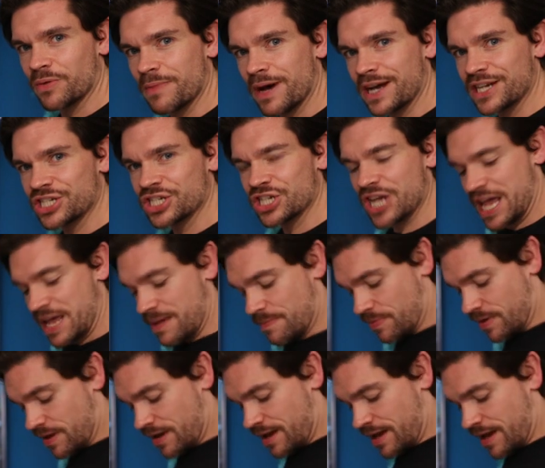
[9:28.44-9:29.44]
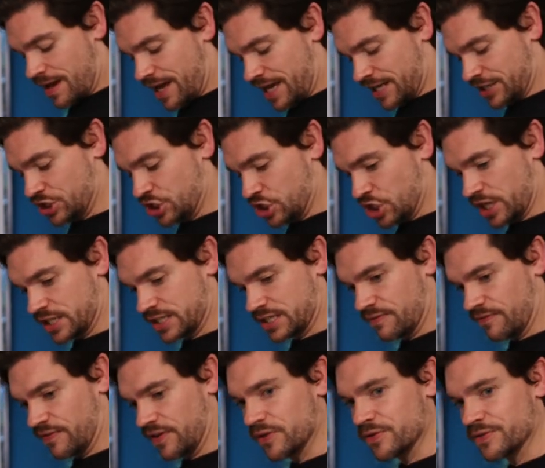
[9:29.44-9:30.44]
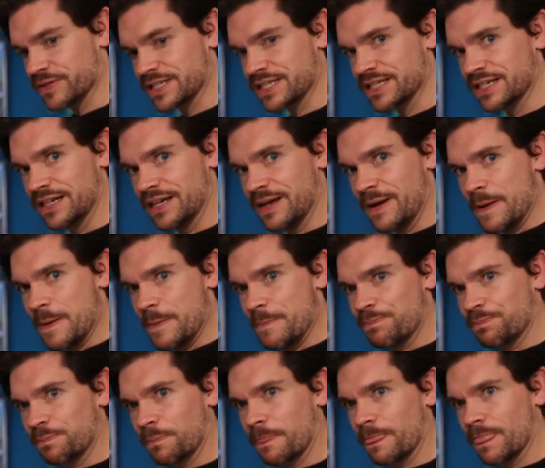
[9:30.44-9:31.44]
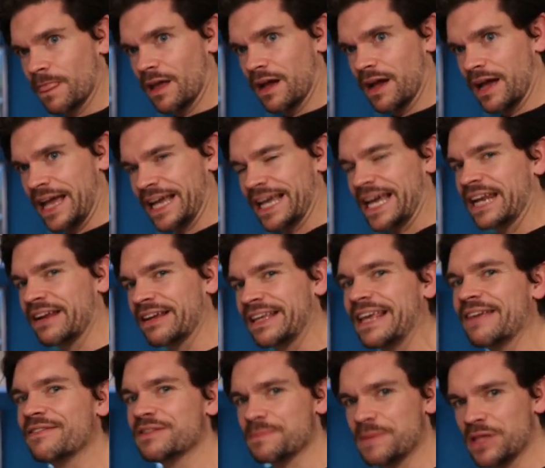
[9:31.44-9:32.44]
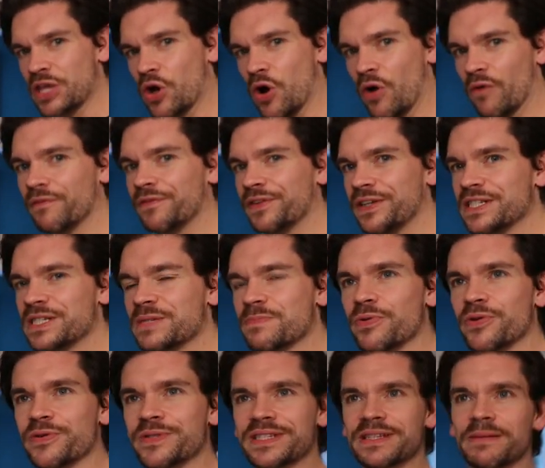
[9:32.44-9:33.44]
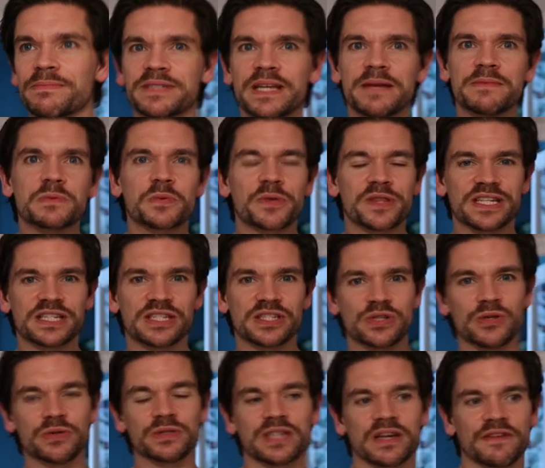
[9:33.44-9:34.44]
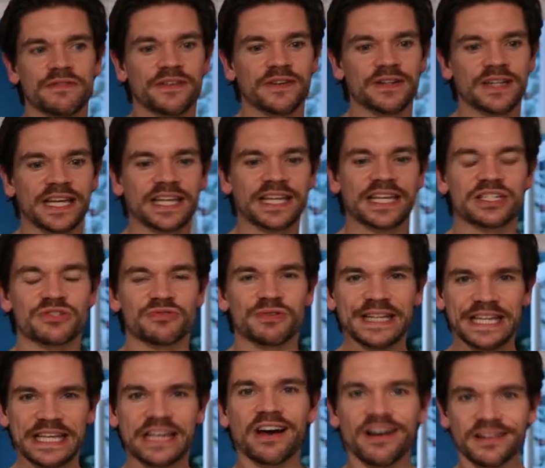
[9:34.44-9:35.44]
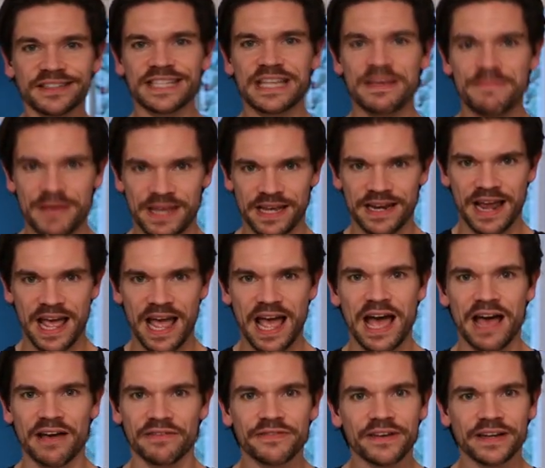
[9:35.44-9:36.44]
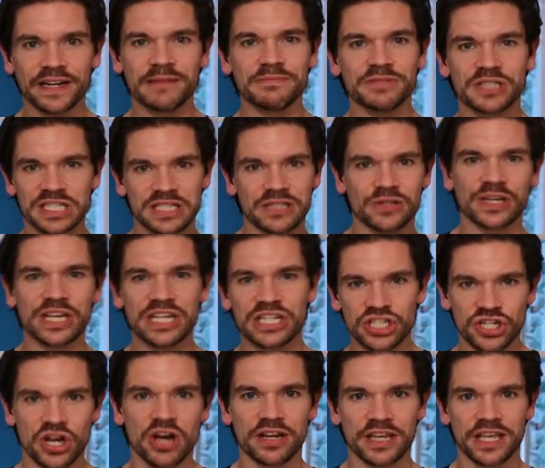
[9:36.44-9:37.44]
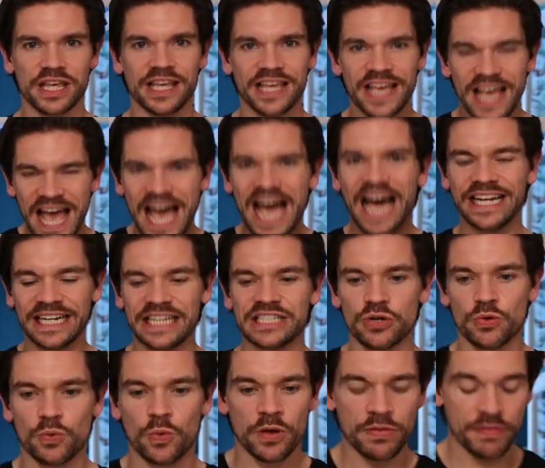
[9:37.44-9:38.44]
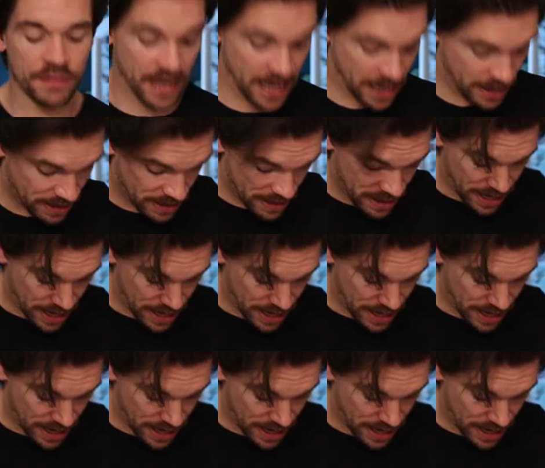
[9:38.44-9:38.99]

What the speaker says: on my shape, it just feels, it kind of gives me the confidence boost. Sometimes with a suit, I feel like it's really cutting me in half and I'm just looking chunky and I don't want that.